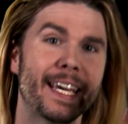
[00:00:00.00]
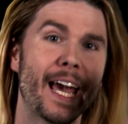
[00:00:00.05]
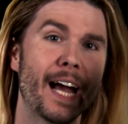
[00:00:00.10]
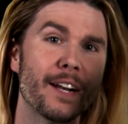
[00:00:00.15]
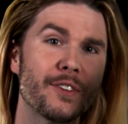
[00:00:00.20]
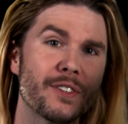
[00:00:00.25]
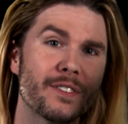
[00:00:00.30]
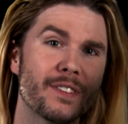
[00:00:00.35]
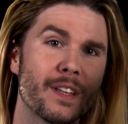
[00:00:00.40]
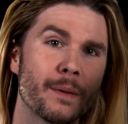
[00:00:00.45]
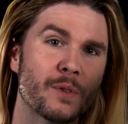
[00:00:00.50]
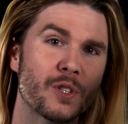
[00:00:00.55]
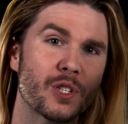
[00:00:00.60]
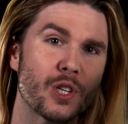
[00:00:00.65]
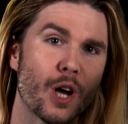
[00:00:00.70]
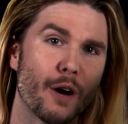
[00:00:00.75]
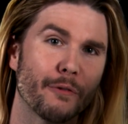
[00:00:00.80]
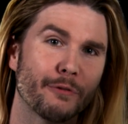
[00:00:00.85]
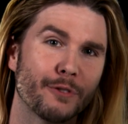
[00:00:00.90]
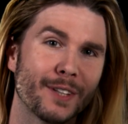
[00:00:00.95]
catches them
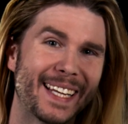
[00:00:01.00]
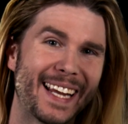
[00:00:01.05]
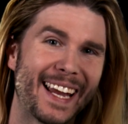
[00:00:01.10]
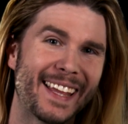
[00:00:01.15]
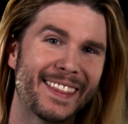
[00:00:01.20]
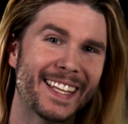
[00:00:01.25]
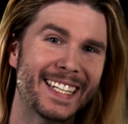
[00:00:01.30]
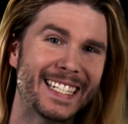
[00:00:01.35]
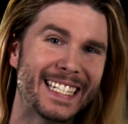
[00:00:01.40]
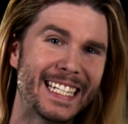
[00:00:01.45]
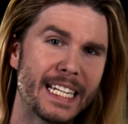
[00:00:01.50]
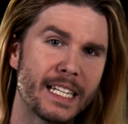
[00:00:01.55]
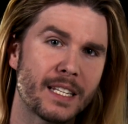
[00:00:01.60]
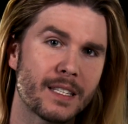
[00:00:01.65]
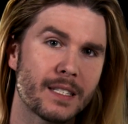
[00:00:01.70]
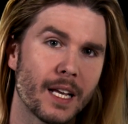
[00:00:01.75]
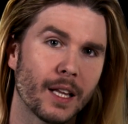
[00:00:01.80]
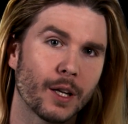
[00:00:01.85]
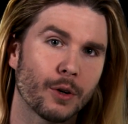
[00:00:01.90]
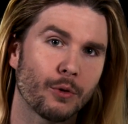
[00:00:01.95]
softly, and then
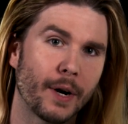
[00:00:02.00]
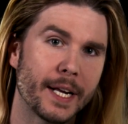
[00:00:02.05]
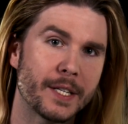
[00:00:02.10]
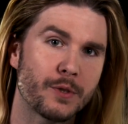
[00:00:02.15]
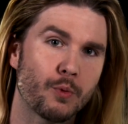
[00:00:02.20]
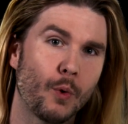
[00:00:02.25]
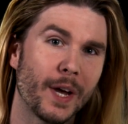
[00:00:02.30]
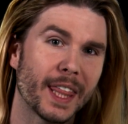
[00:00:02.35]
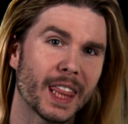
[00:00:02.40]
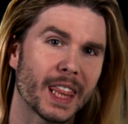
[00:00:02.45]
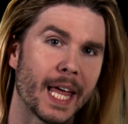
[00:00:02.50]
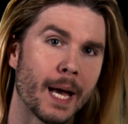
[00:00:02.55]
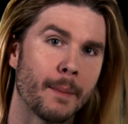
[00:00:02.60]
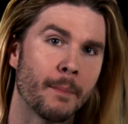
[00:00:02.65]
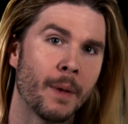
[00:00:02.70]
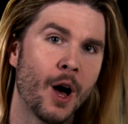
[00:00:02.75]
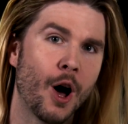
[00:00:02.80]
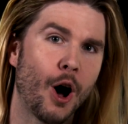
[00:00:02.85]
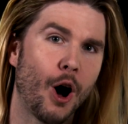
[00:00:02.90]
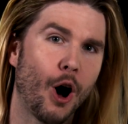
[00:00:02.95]
decelerates with
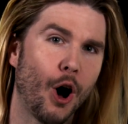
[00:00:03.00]
them